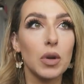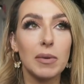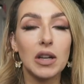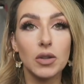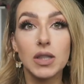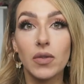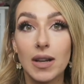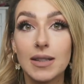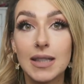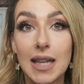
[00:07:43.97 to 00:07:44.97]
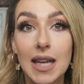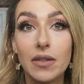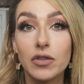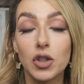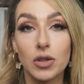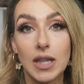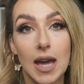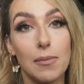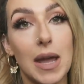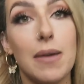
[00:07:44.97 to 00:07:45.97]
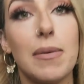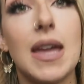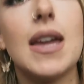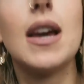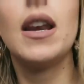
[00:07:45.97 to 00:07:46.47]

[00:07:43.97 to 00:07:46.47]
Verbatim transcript: One of my closest friends, Neve, just had a baby